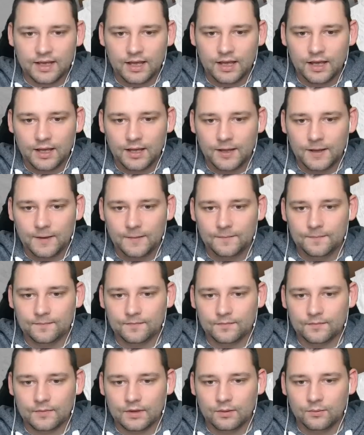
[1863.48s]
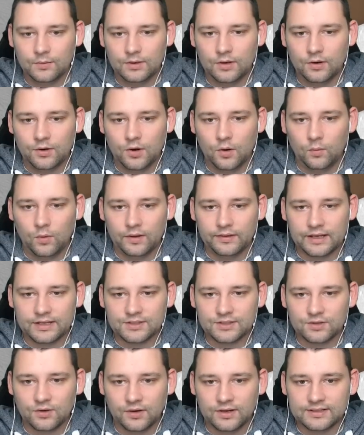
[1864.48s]
um, we don't know what
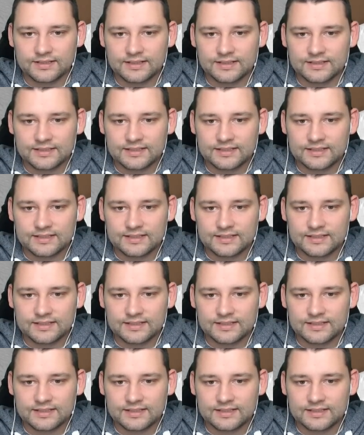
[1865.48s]
that size is,